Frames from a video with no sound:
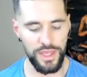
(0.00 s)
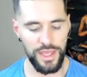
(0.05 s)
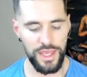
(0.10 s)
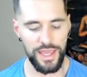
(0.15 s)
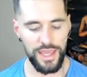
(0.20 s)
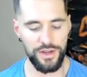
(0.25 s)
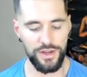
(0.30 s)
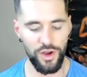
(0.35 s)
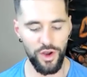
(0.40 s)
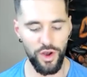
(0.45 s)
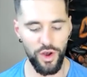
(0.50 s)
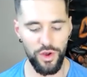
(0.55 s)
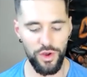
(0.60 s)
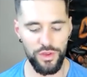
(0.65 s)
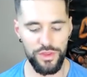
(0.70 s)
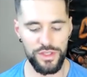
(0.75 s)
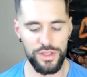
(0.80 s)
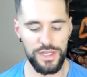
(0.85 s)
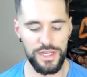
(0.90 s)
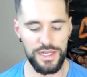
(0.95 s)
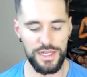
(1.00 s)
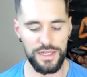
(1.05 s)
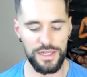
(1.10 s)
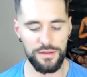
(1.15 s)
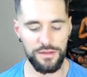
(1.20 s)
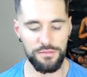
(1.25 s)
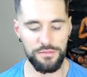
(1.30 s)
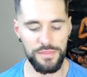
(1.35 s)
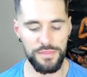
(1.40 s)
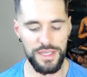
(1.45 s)
and all the needed
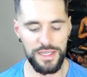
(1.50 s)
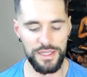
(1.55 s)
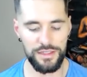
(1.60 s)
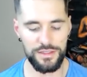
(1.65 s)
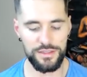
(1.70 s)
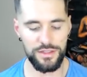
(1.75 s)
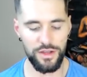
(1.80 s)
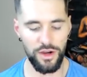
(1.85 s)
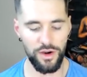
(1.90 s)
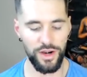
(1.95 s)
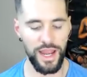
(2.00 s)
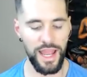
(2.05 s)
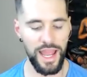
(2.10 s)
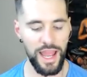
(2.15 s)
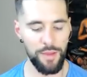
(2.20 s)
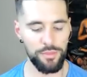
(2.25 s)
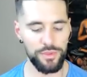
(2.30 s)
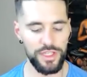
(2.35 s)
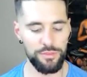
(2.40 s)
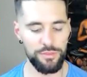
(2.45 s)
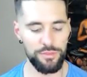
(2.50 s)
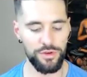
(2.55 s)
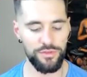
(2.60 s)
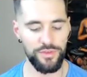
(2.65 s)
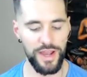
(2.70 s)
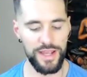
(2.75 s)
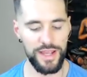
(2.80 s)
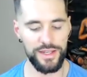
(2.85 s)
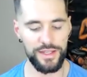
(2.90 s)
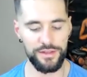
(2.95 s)
means are happily
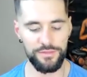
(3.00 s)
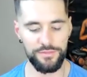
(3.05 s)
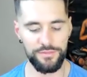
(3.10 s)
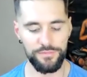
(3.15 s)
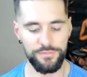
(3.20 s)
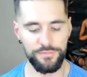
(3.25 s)
provided.